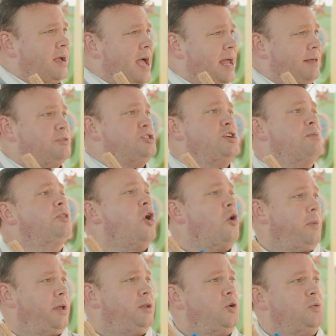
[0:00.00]
guy named Jim
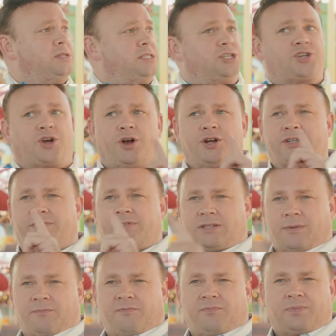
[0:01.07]
Lohman, who was in charge of
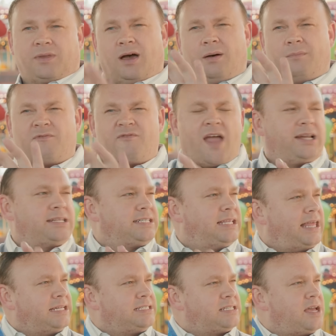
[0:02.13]
some
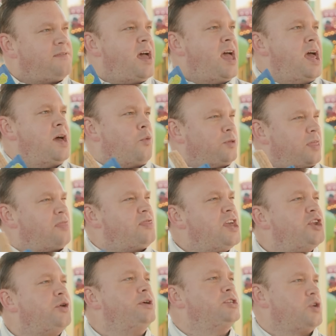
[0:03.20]
Fantasyland stuff, where the
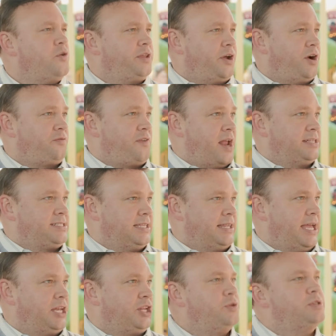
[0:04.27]
theater is over there at
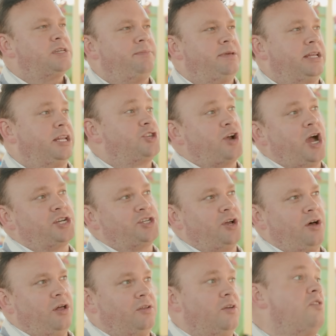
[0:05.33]
Fantasyland, used to be an attraction
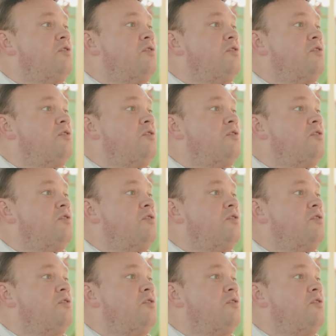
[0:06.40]
called